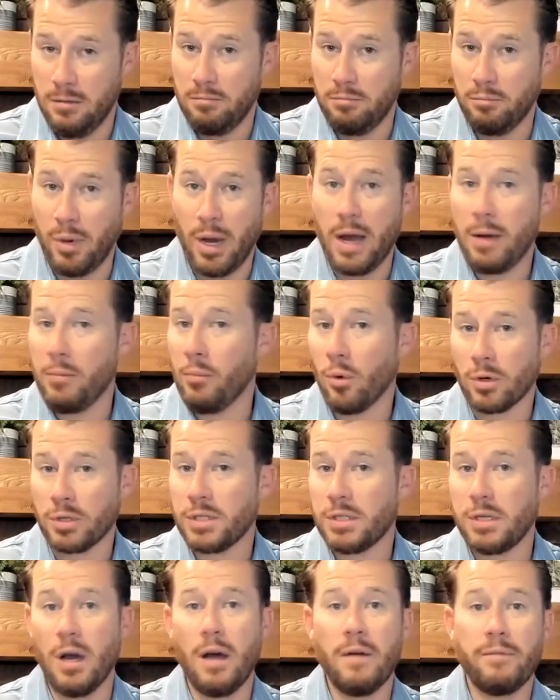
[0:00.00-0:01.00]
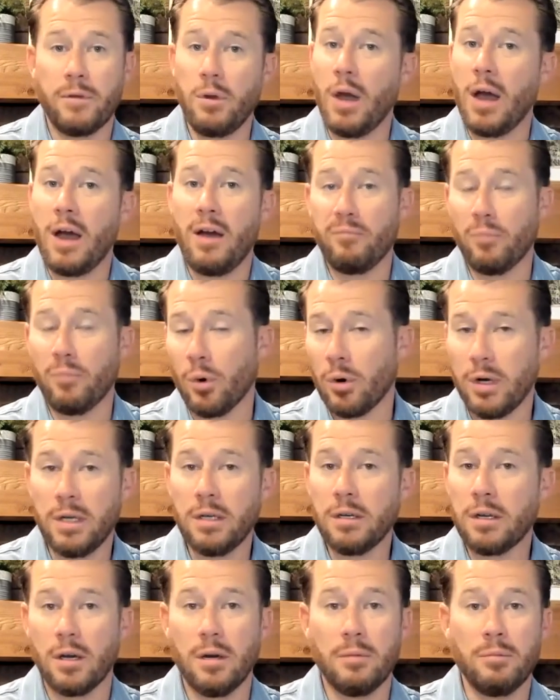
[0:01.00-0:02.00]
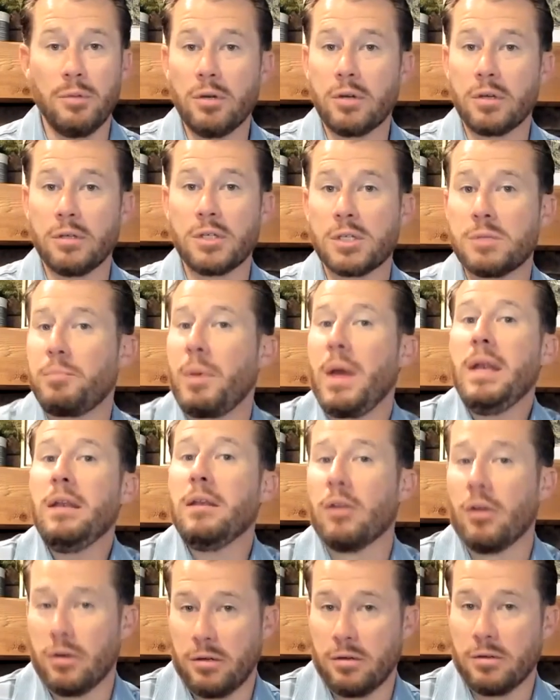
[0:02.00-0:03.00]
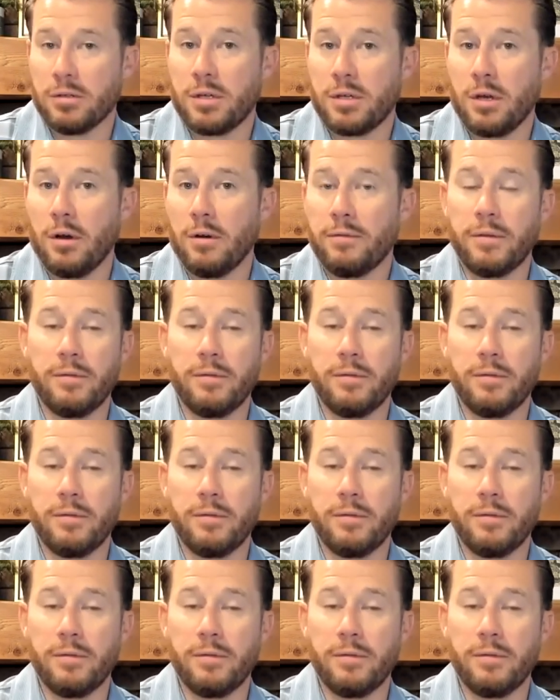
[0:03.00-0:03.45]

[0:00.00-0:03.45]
buy more stuff, you have more income, you could spend it on yourself.